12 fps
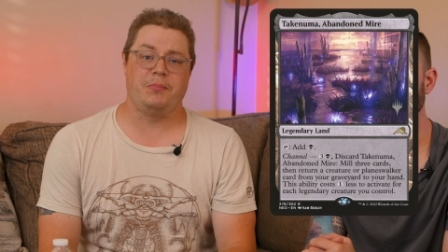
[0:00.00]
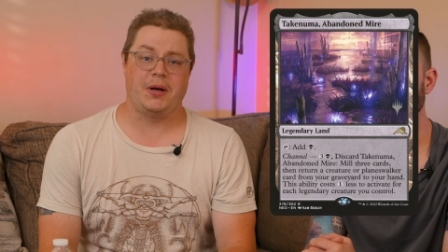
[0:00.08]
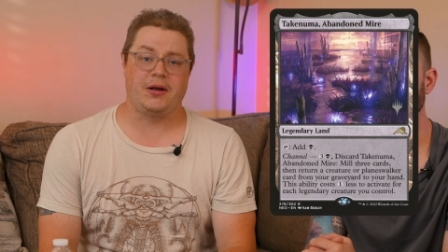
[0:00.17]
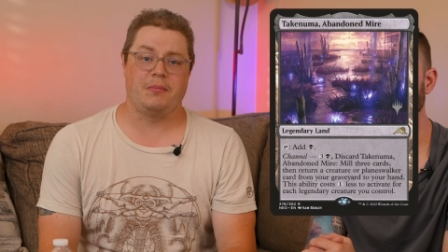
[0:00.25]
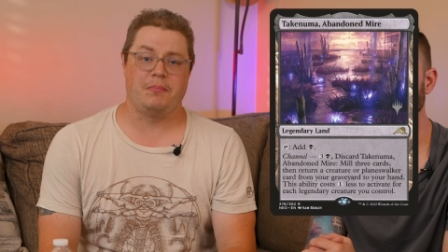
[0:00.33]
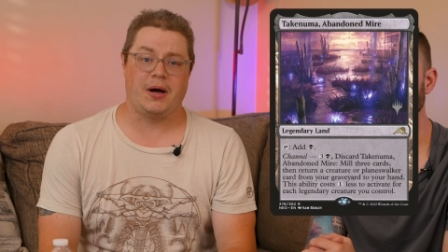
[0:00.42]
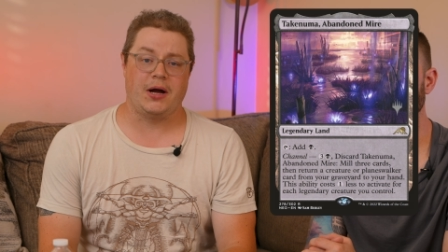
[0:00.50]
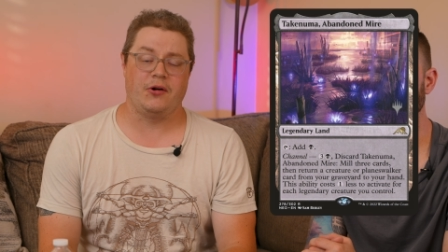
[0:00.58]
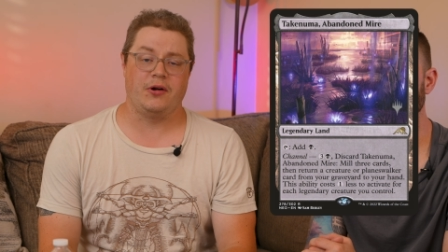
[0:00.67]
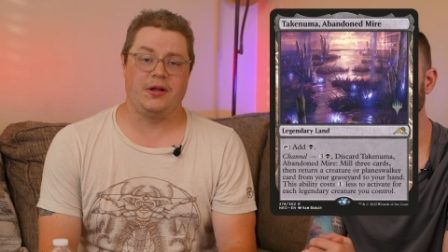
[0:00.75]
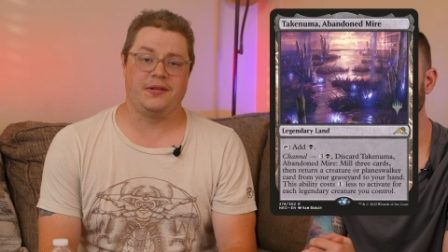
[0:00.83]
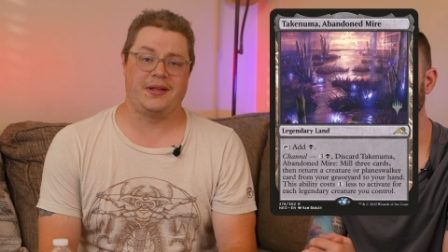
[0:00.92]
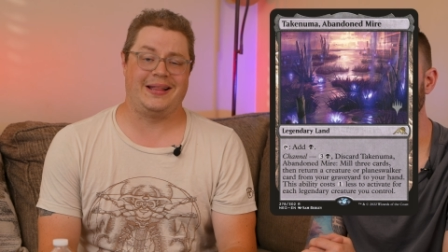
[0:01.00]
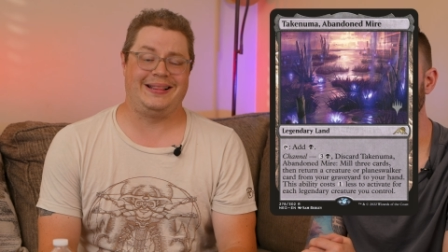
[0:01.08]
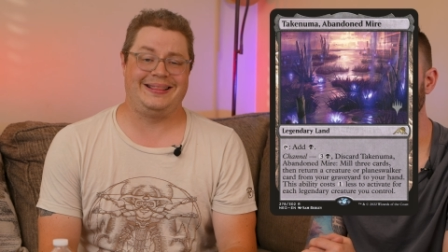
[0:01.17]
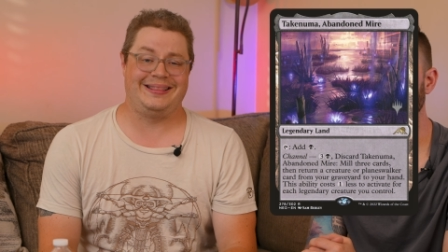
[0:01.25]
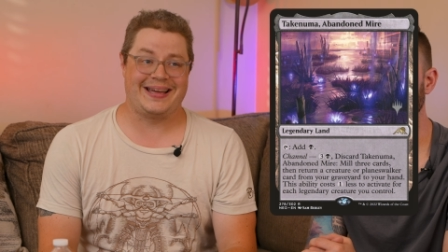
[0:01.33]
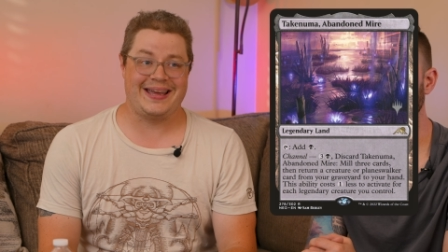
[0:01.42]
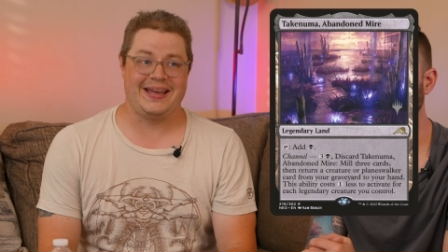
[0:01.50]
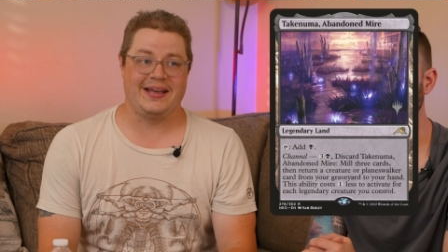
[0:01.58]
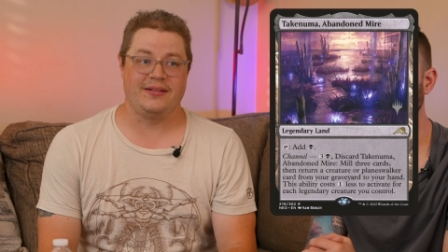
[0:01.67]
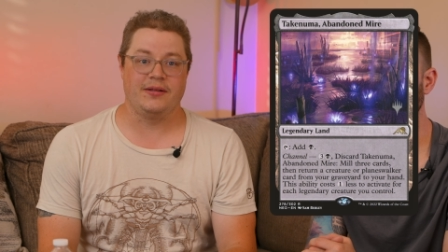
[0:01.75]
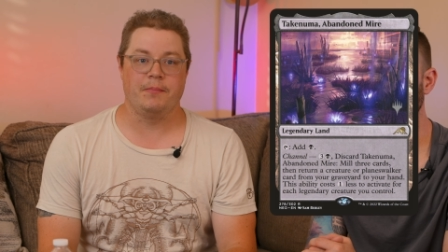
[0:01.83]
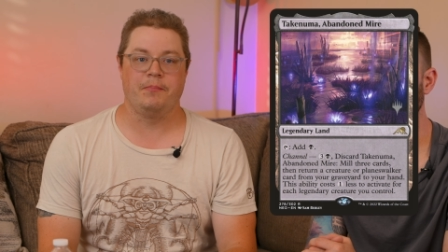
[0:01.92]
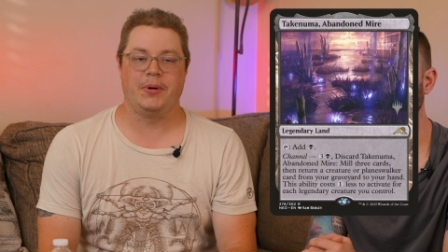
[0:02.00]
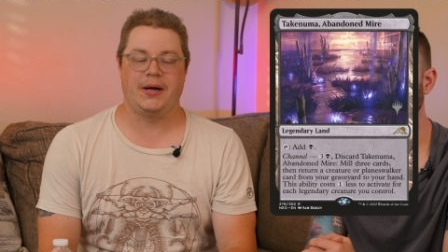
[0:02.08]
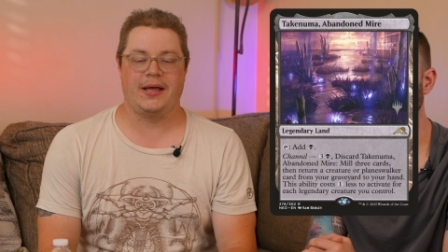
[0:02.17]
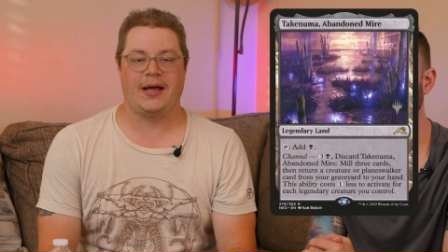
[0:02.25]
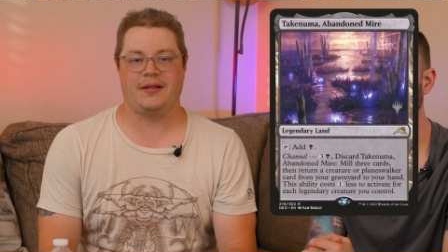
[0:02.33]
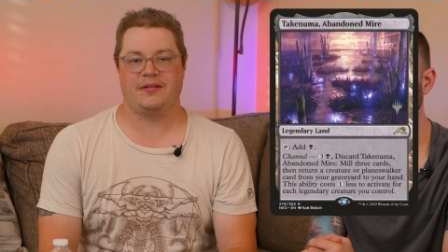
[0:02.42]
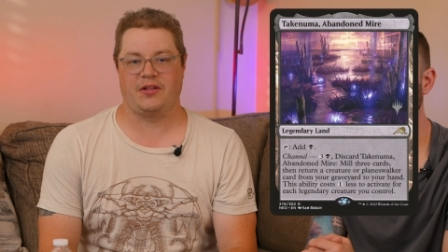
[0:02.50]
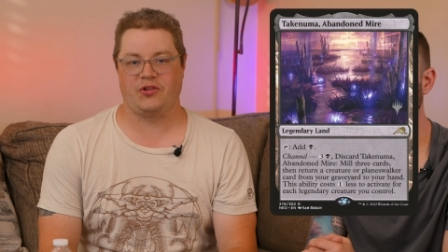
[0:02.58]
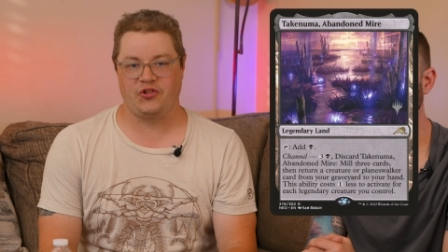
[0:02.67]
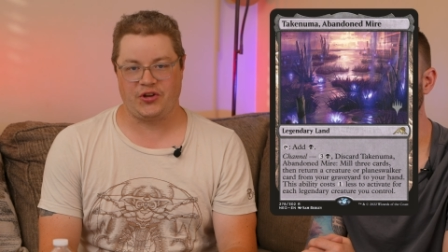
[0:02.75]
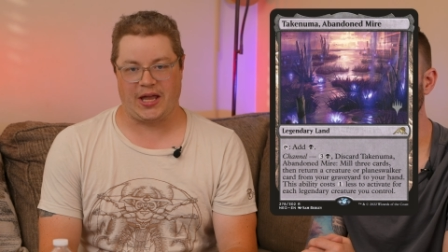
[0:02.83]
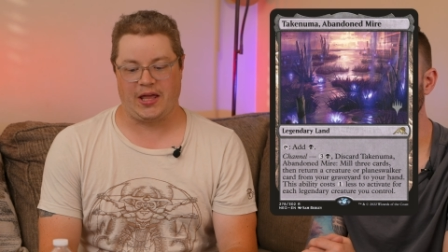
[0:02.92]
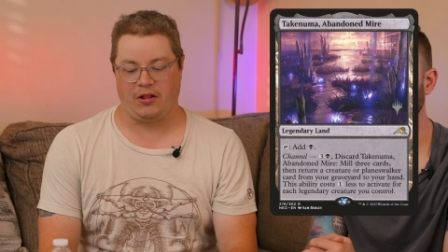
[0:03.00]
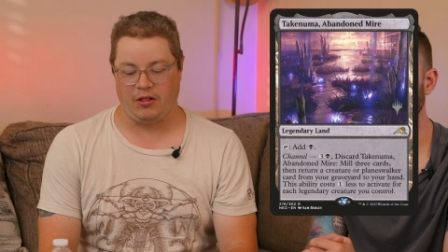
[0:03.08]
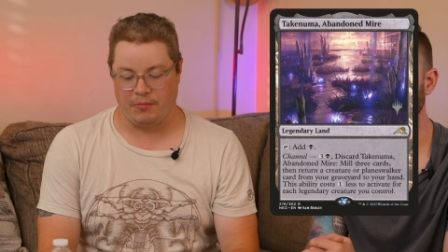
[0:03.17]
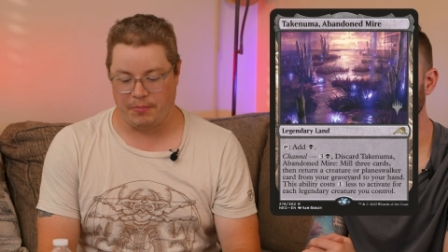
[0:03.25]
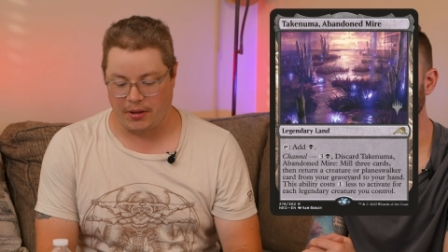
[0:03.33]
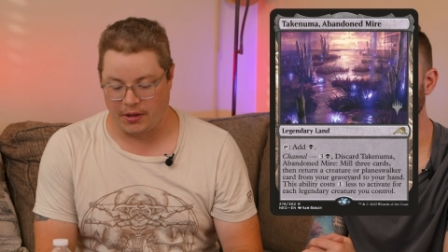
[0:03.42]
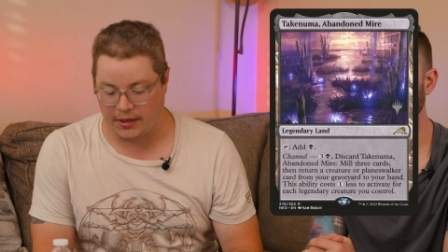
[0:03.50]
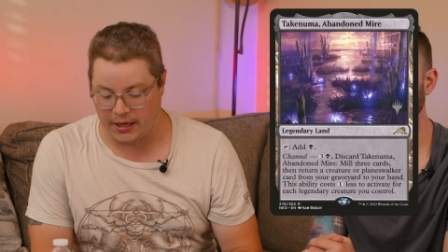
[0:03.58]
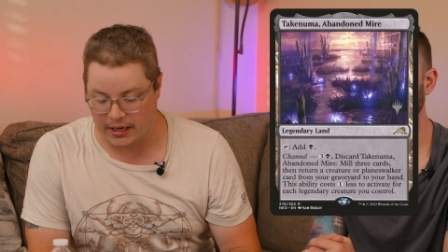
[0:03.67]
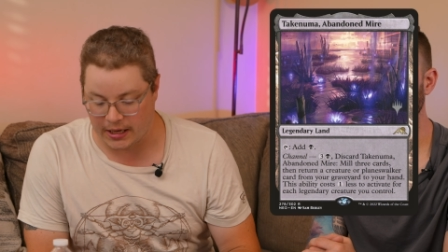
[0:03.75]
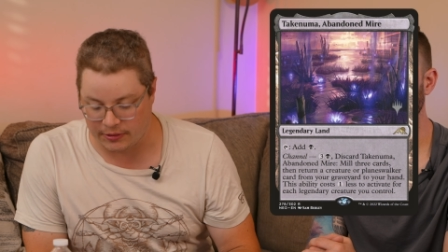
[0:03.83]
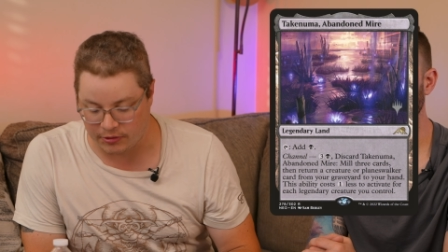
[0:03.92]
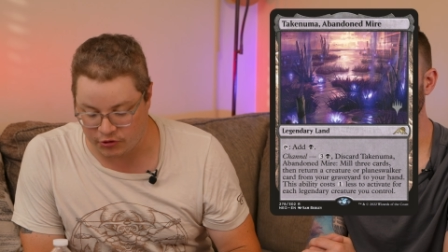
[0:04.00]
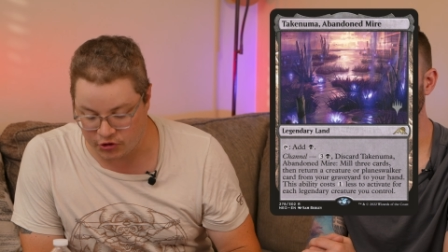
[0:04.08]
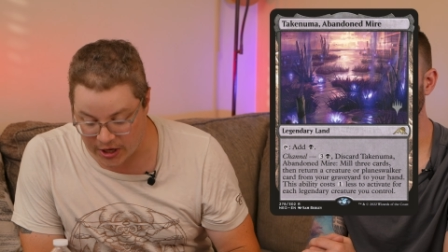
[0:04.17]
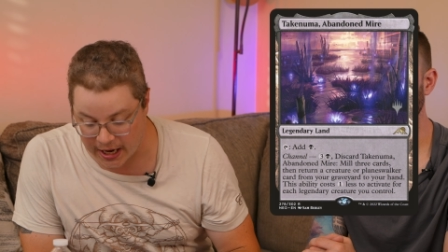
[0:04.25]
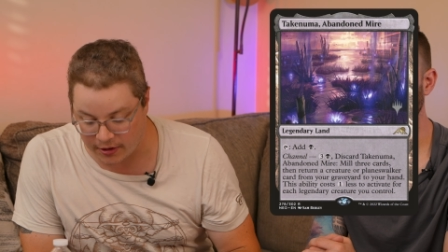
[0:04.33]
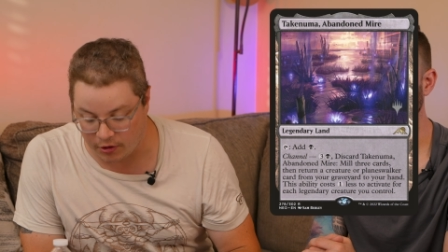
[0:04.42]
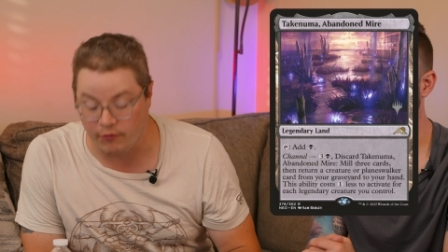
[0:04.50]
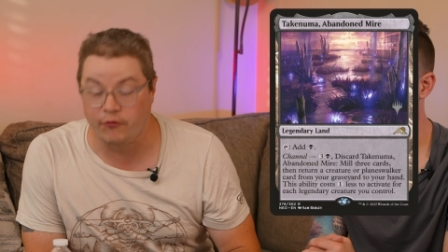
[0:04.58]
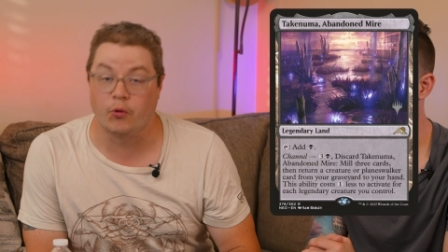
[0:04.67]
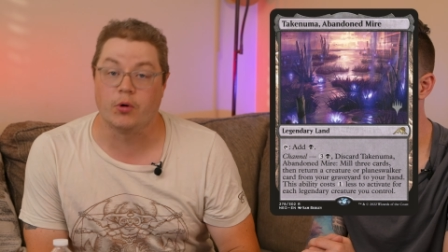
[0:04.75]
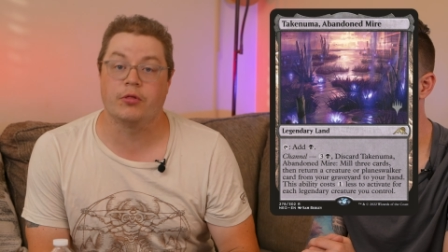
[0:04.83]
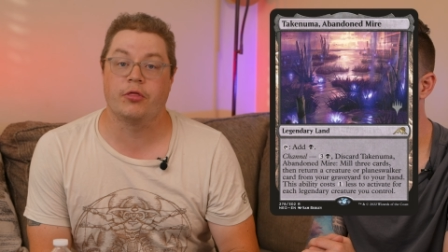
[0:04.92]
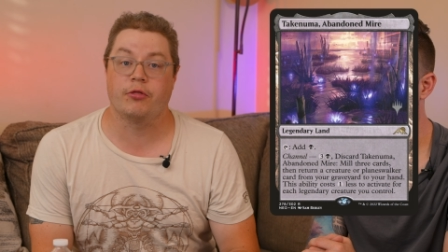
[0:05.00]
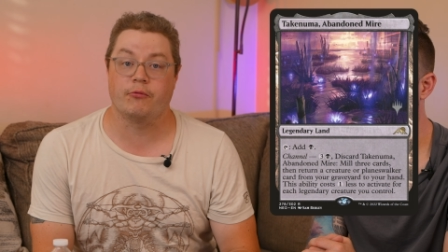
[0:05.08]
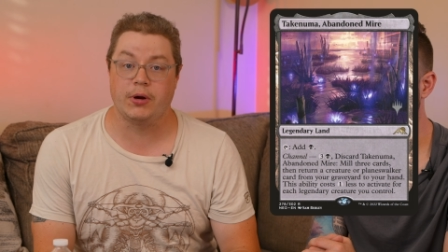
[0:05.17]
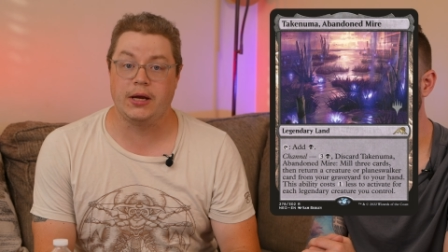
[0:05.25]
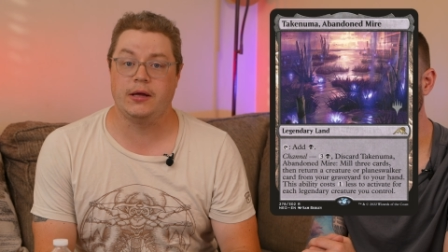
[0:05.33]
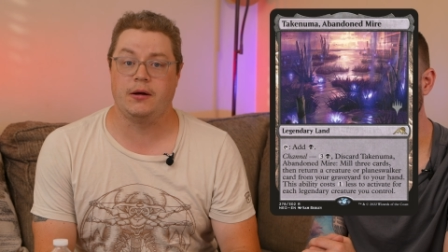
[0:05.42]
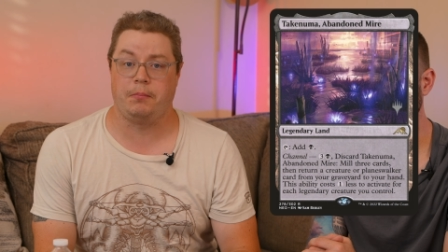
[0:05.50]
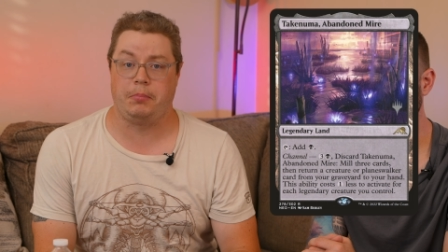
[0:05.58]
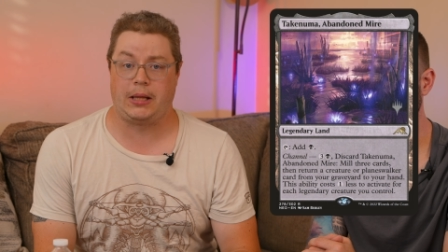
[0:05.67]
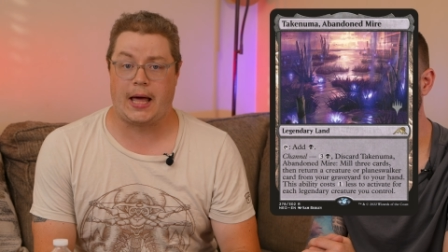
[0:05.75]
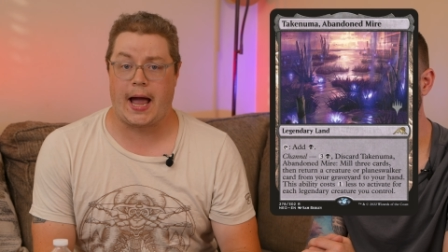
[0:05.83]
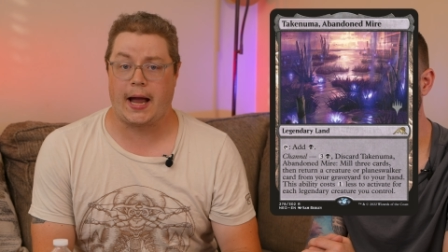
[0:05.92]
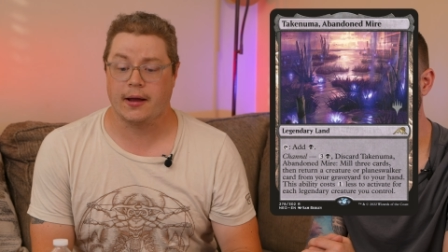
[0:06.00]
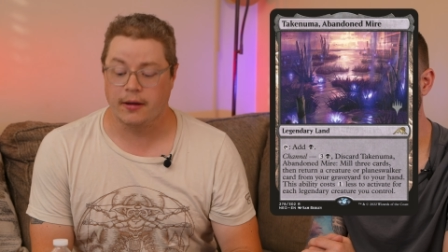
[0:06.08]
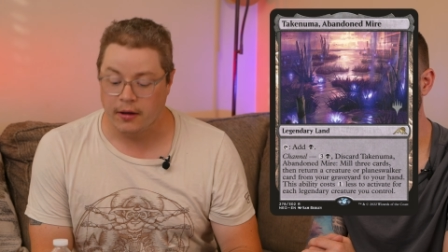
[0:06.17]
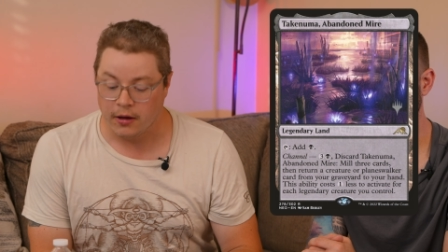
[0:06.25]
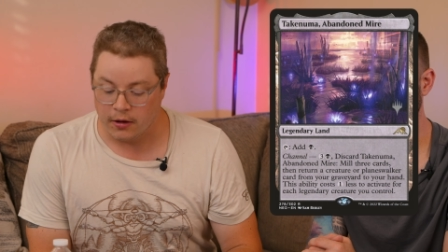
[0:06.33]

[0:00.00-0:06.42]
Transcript: Abandoned Mire is a land, but it has the channel ability, and channel for 3 and a black.